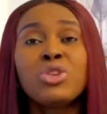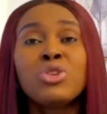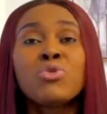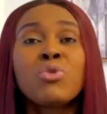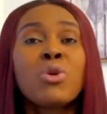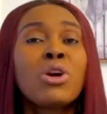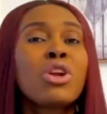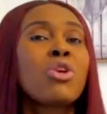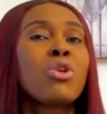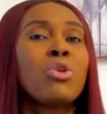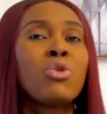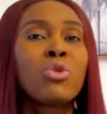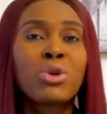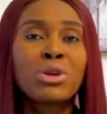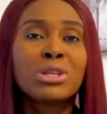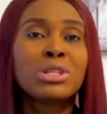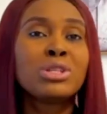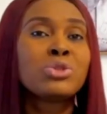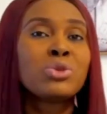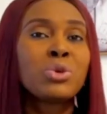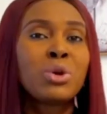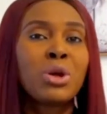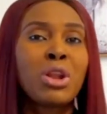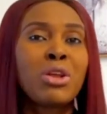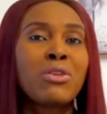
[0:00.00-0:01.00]
You want to look
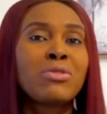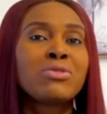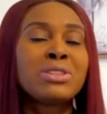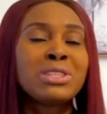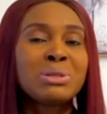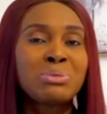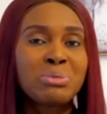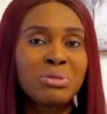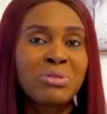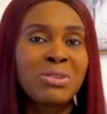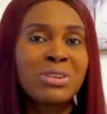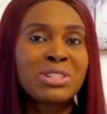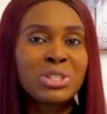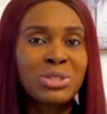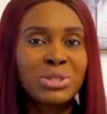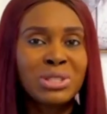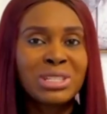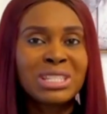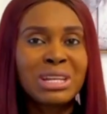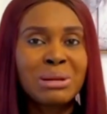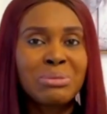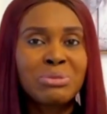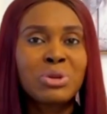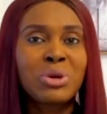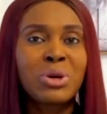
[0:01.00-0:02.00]
into all of these
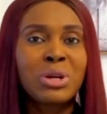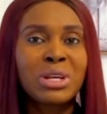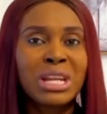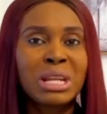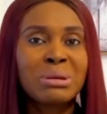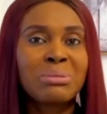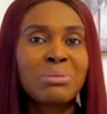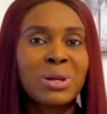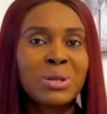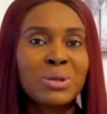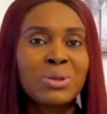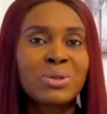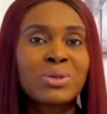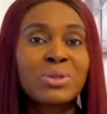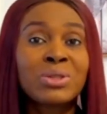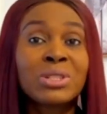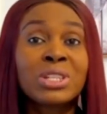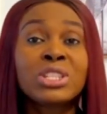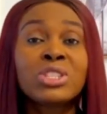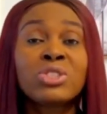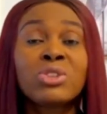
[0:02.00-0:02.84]
professions I'm talking about today.